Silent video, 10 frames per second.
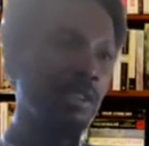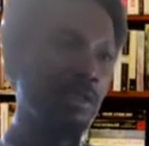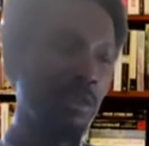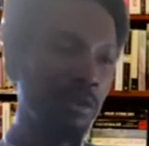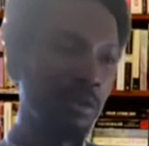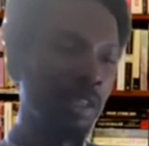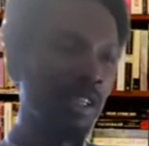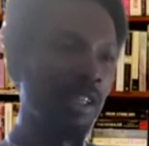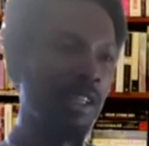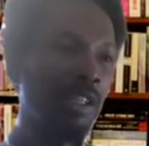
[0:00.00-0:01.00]
not showing
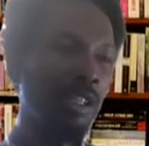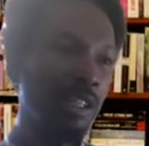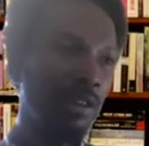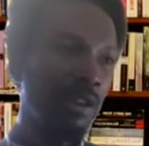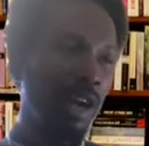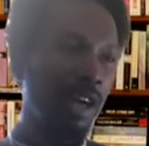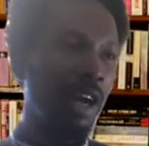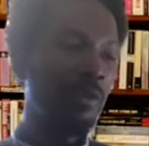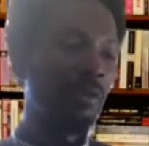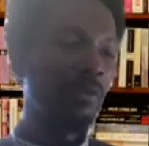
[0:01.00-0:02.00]
in your
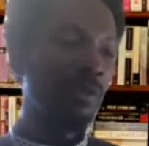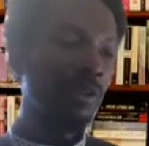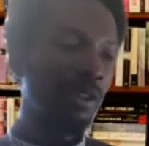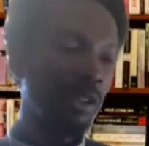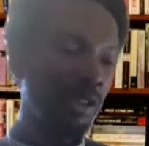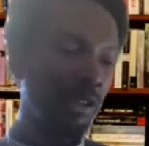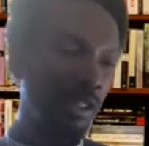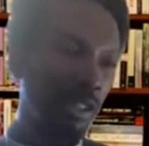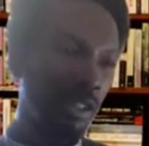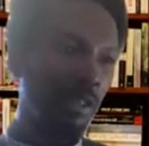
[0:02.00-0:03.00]
account.
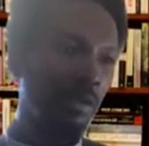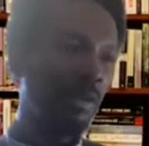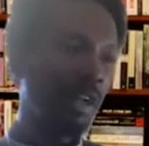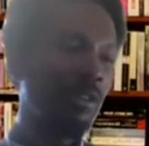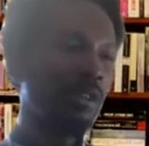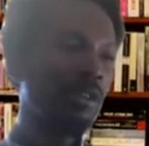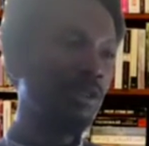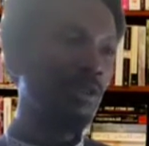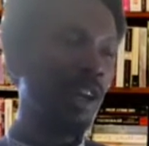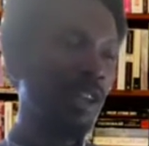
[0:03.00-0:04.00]
The records
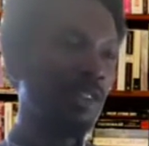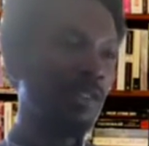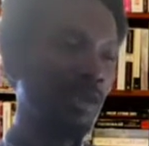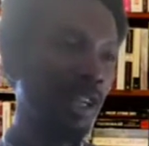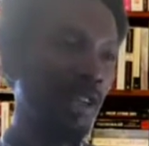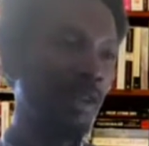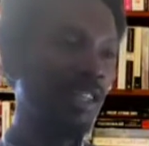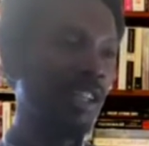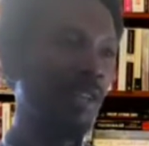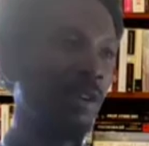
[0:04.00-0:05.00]
show that you
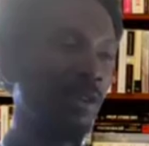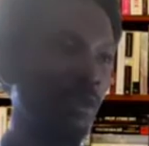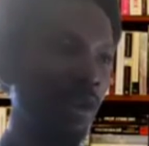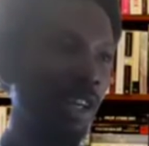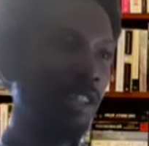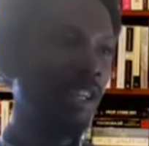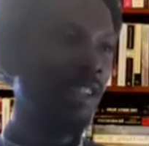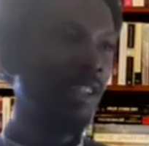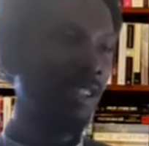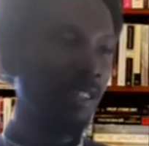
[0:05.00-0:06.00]
generated or you
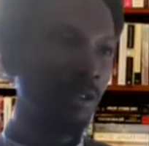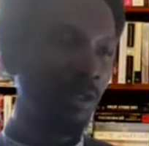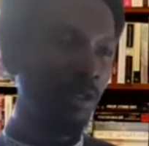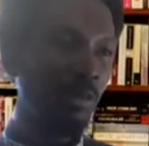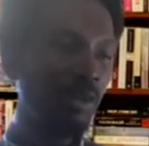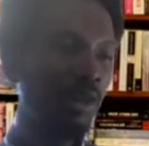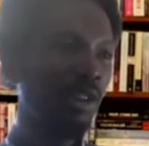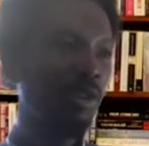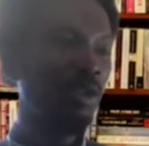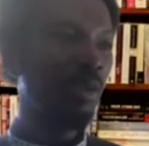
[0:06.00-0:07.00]
collected in contribution
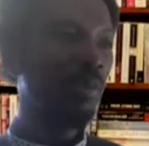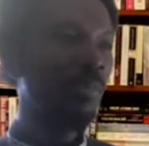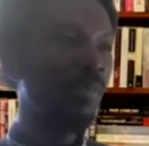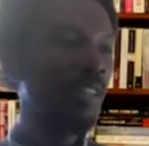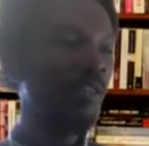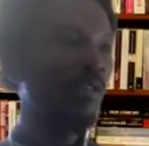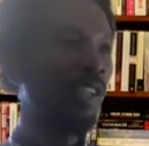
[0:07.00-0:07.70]
income over